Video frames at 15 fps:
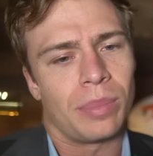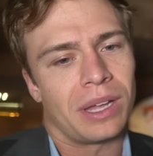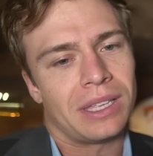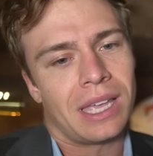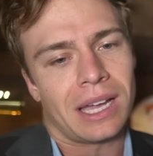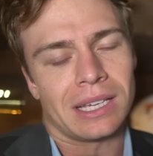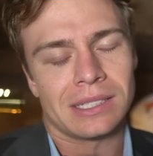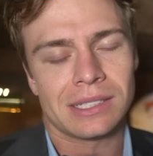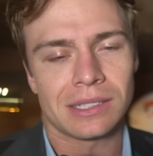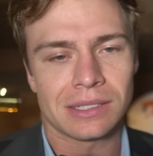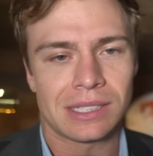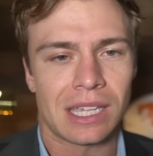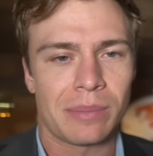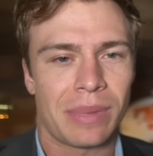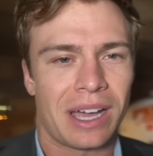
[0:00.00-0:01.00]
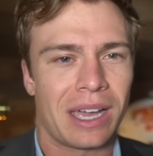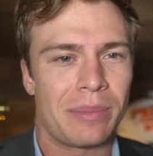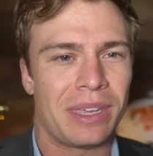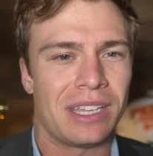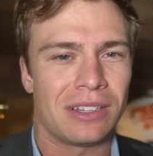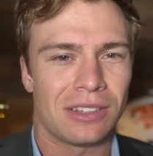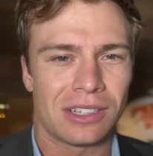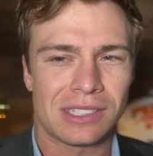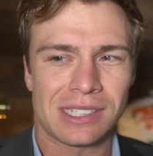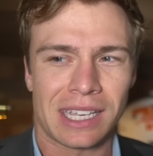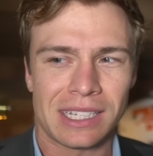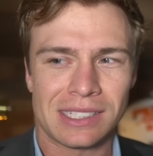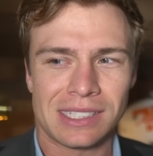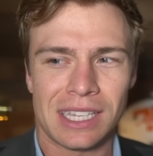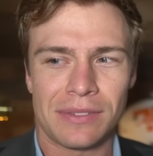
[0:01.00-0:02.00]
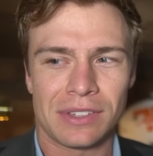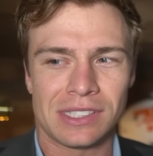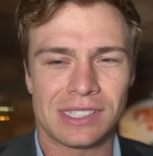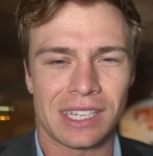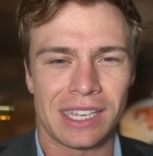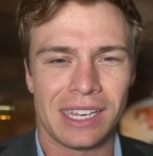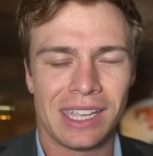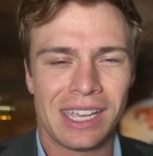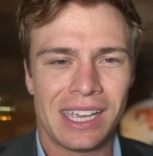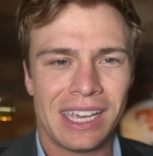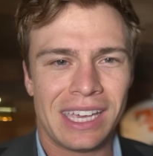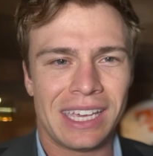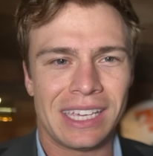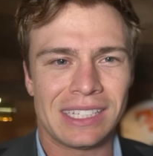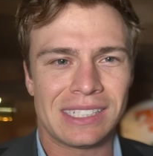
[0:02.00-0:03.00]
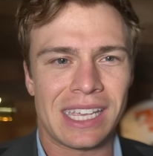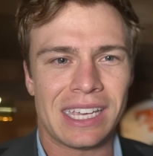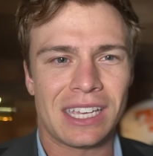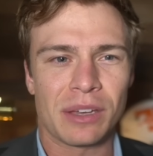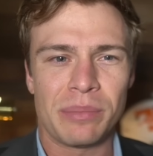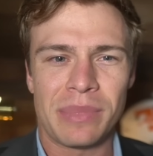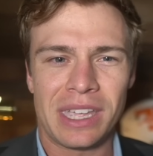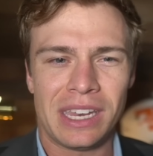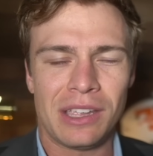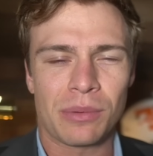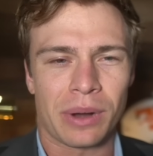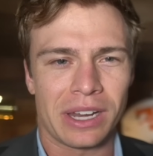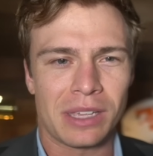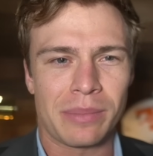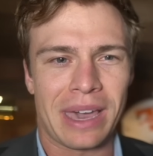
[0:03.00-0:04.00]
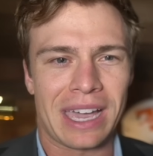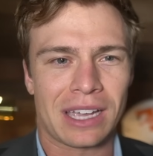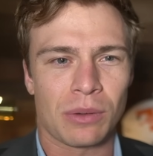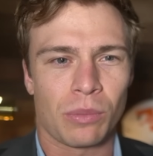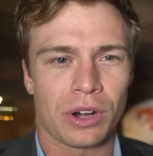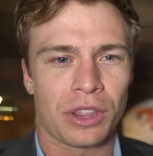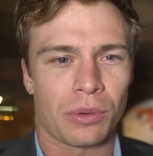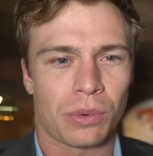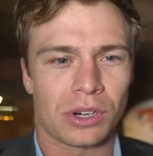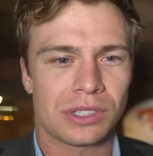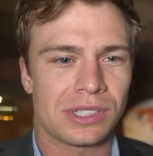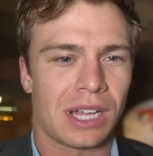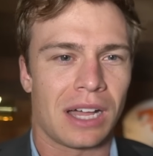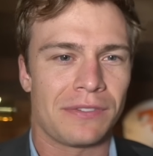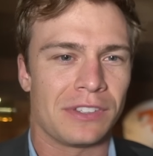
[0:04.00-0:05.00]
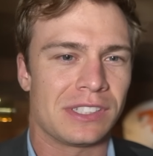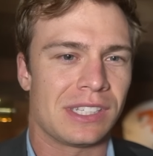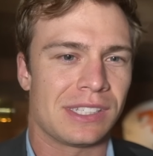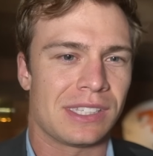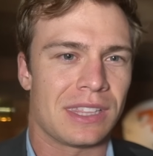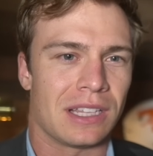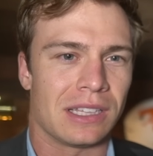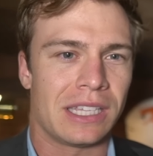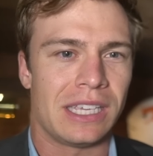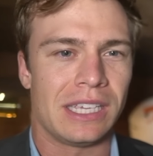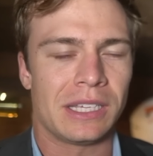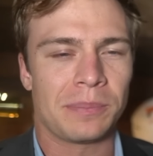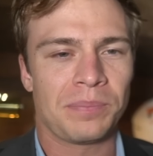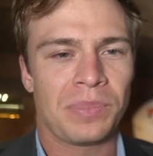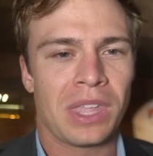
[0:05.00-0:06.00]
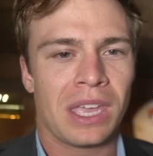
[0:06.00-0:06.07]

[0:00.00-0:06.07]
But yeah, I still stand by. I mean, it looks like Stevenson is a committee running back in one of the worst offenses in the league.